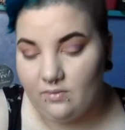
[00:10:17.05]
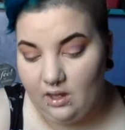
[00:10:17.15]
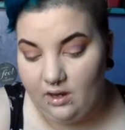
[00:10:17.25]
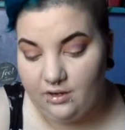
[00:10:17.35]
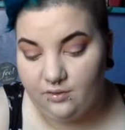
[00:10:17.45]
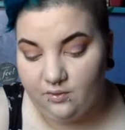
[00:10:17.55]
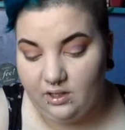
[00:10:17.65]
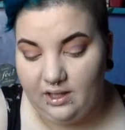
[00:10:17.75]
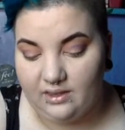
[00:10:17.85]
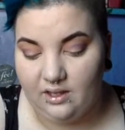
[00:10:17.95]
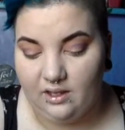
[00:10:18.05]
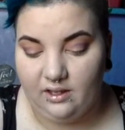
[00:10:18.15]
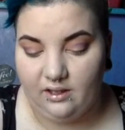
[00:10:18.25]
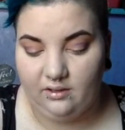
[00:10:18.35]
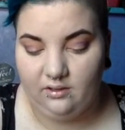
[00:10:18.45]
And I do really like
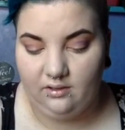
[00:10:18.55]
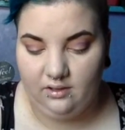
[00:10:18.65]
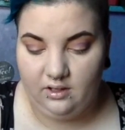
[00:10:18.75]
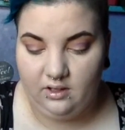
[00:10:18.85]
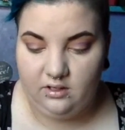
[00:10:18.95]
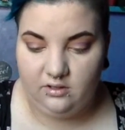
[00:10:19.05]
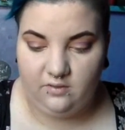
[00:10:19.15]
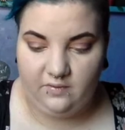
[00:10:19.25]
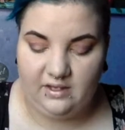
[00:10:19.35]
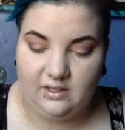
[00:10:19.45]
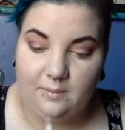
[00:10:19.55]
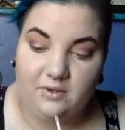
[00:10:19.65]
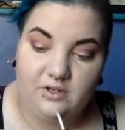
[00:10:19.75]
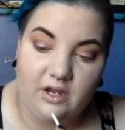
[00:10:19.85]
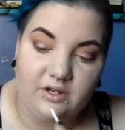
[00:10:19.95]
the Too Faced lip
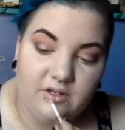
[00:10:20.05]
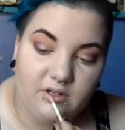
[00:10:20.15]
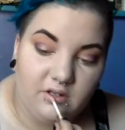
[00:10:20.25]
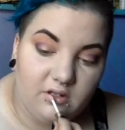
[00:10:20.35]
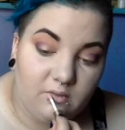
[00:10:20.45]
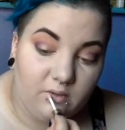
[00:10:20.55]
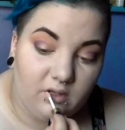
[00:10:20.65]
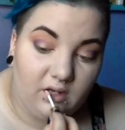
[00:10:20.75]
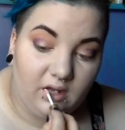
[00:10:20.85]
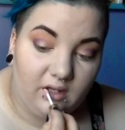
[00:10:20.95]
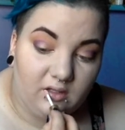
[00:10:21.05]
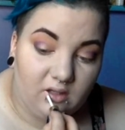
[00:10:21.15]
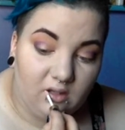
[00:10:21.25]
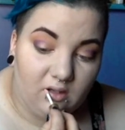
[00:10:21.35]
injection. It is really nice.